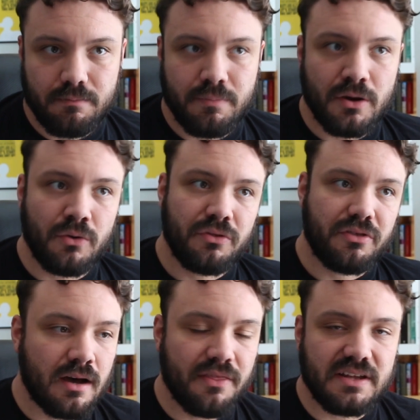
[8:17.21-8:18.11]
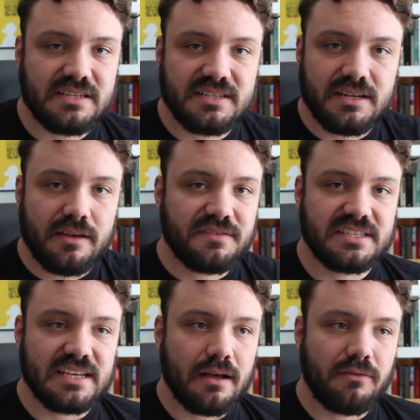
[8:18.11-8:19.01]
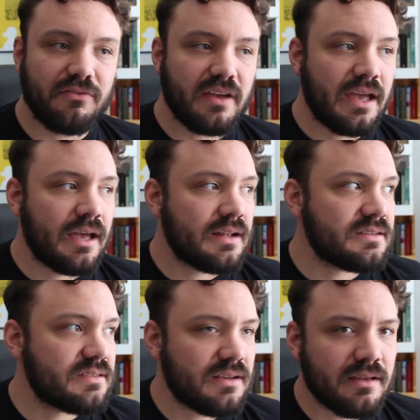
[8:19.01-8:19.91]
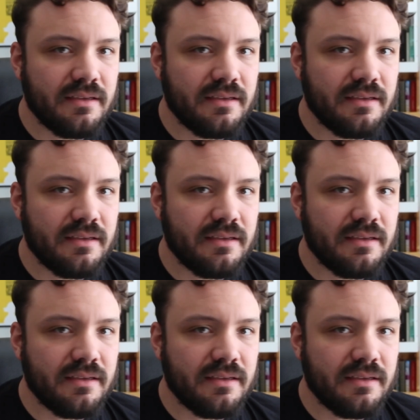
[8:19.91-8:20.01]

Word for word: both authenticity of self and uh,